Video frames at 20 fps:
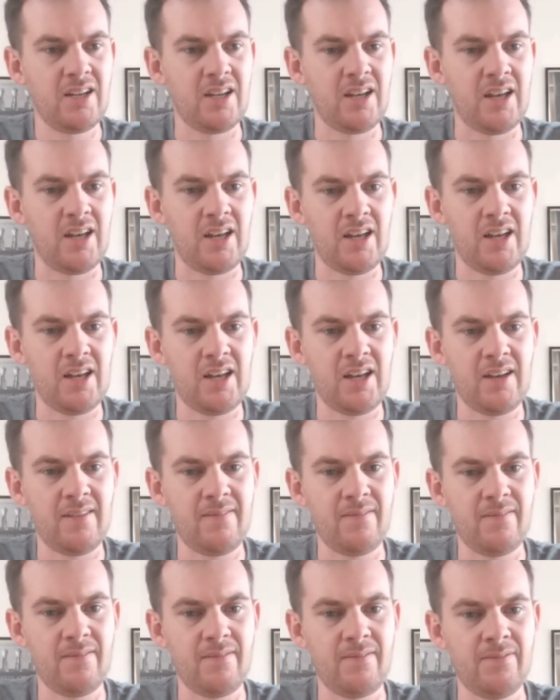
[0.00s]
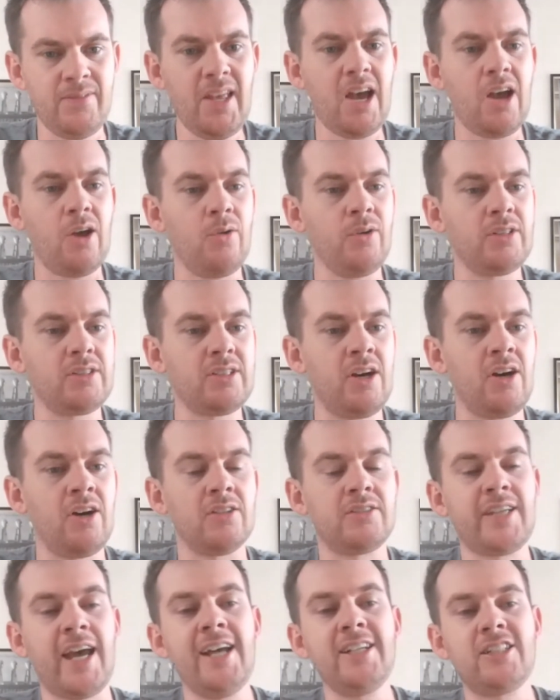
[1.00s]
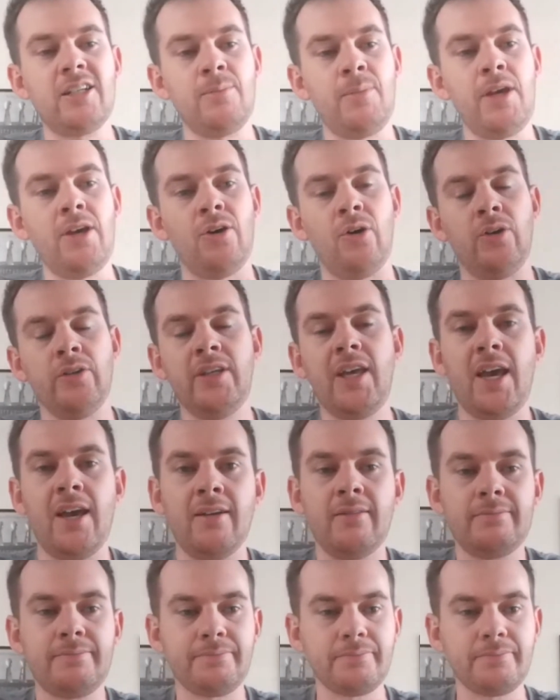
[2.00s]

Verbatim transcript: Uh, no, it's oh Taysom Hill. Yeah.